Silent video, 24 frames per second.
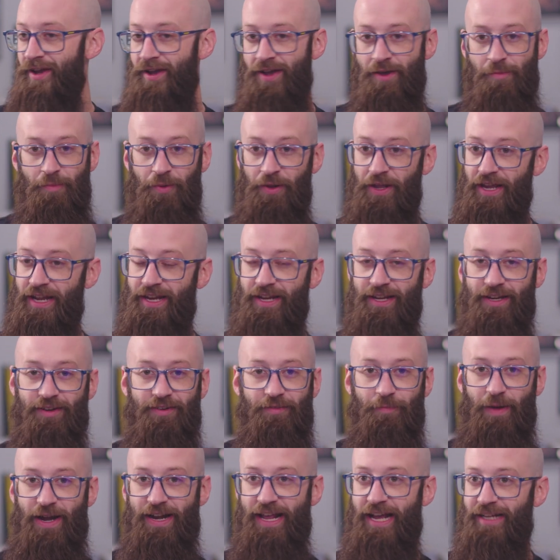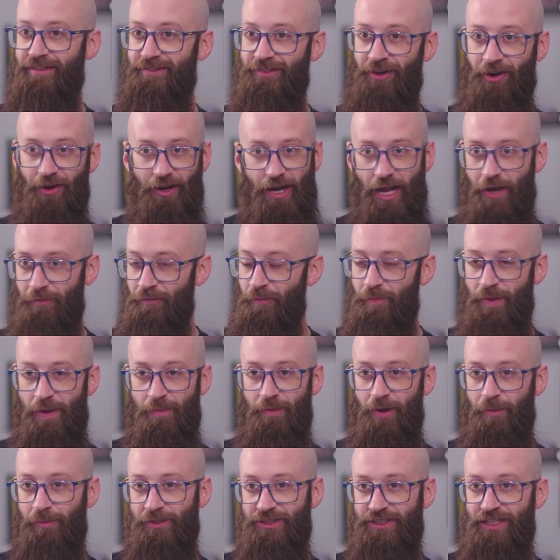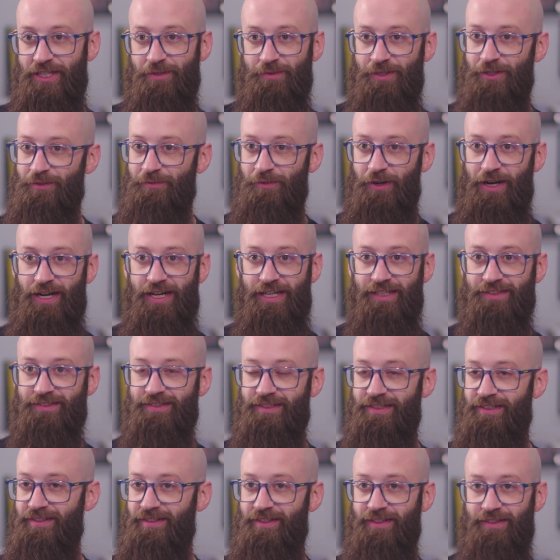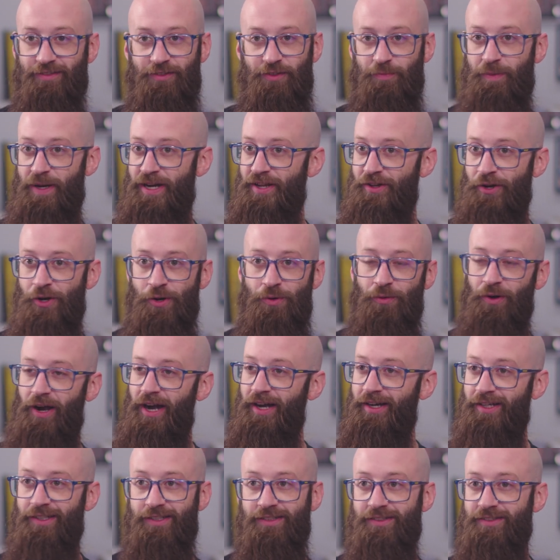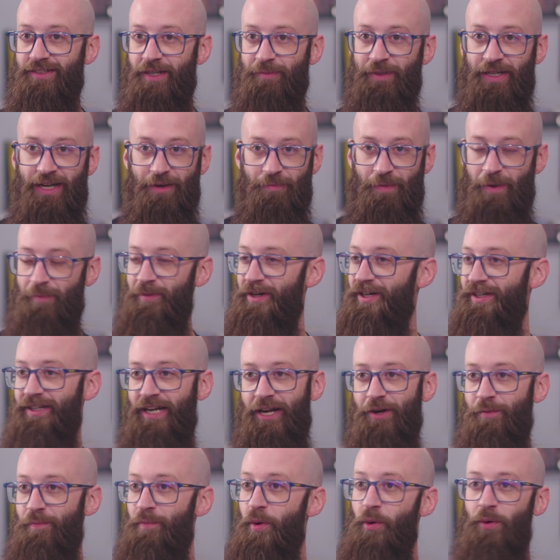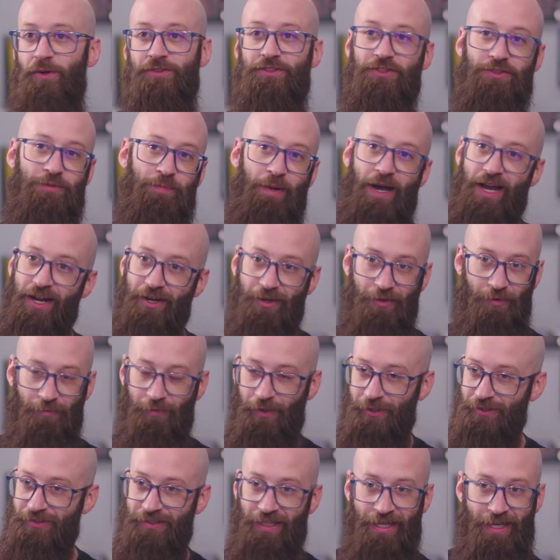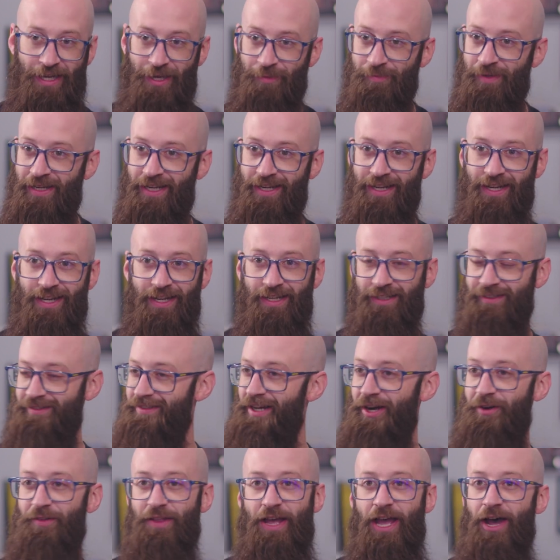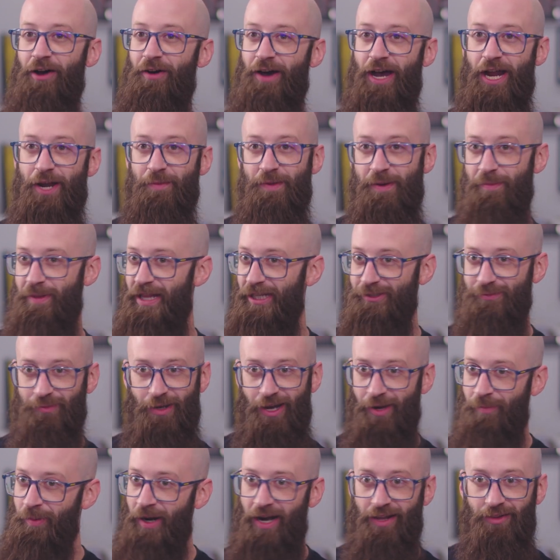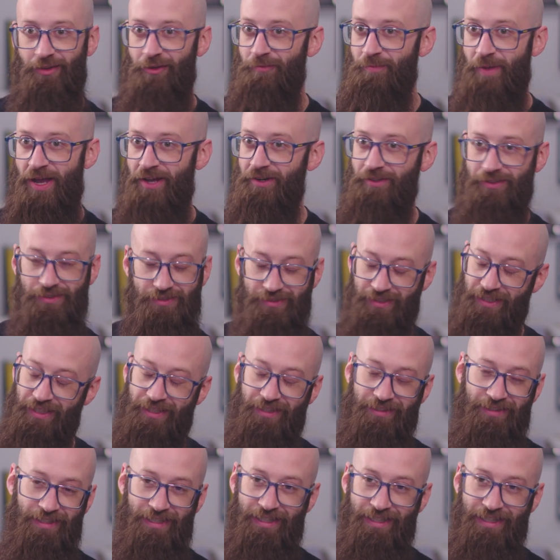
playing my dad's Target Alpha pinball machine with his friends and spinning Who records. I mean, I remember hearing Boris the Spider the first time. It scared the hell out of me, but that's why I probably love metal. So